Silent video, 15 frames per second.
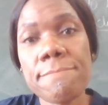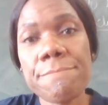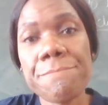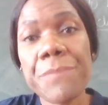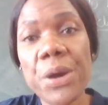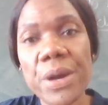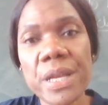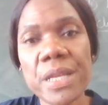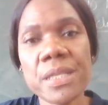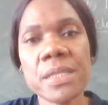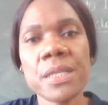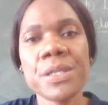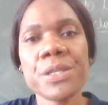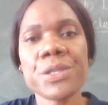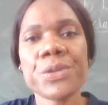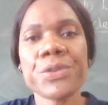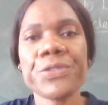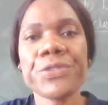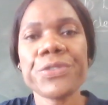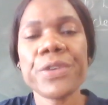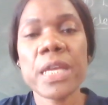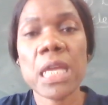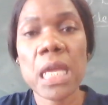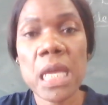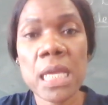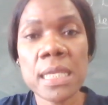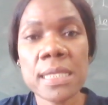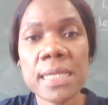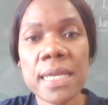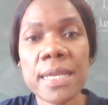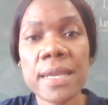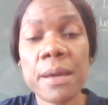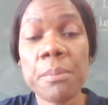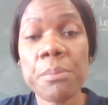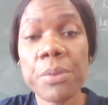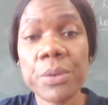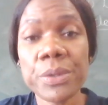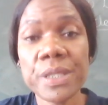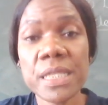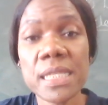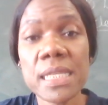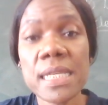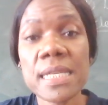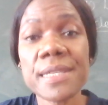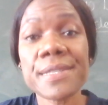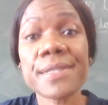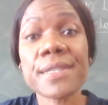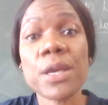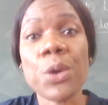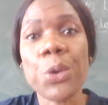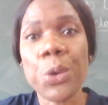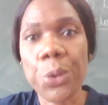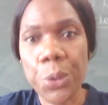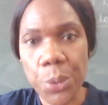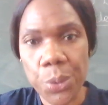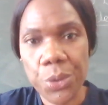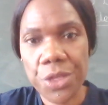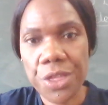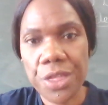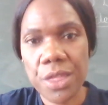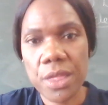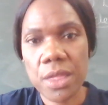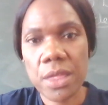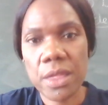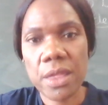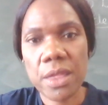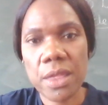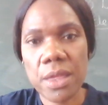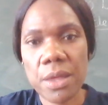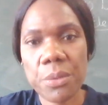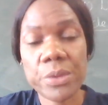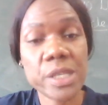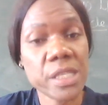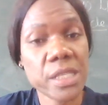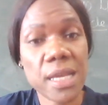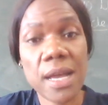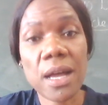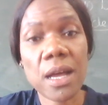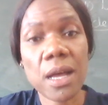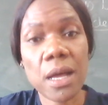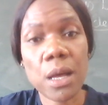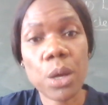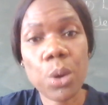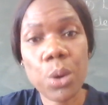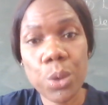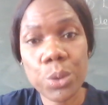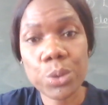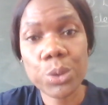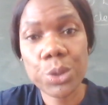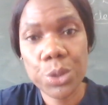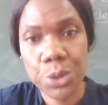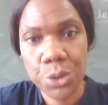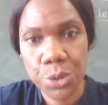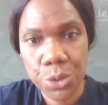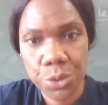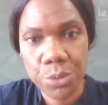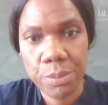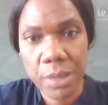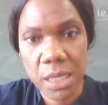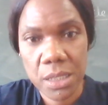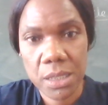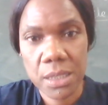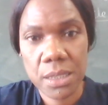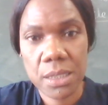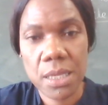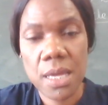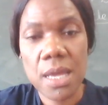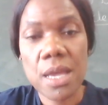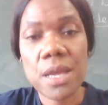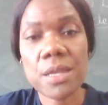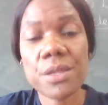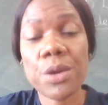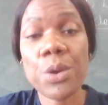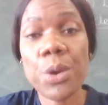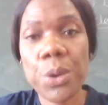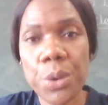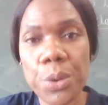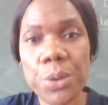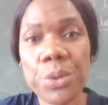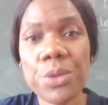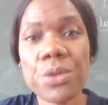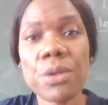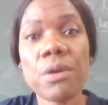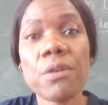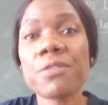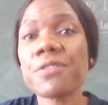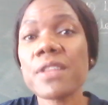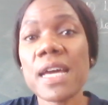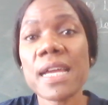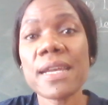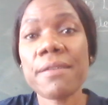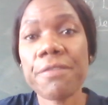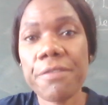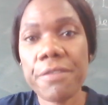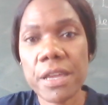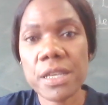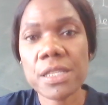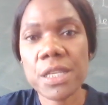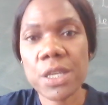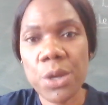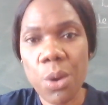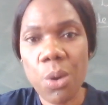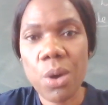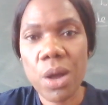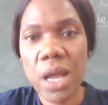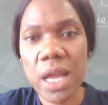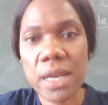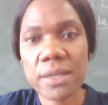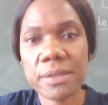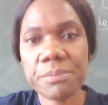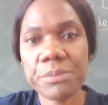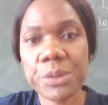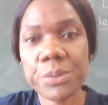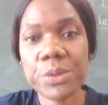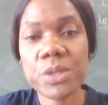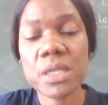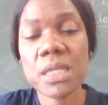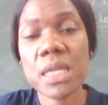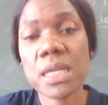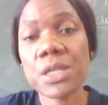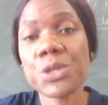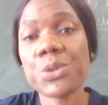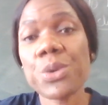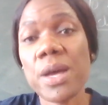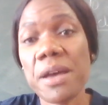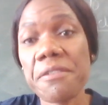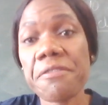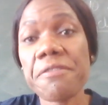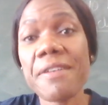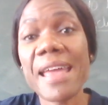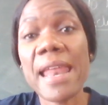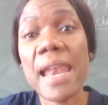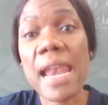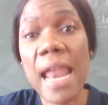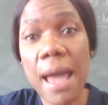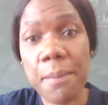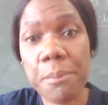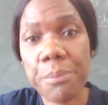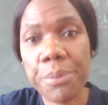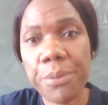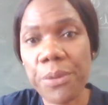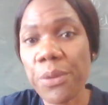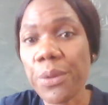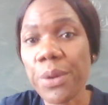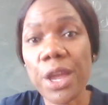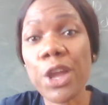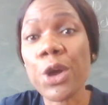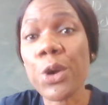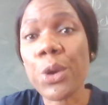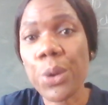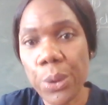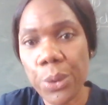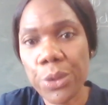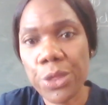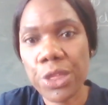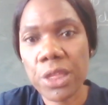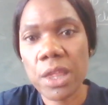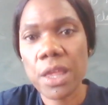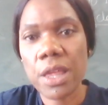presence of a cancer in a body is the growth, which are called tumors, the growth of that affected organ. People start to have a lump or a growth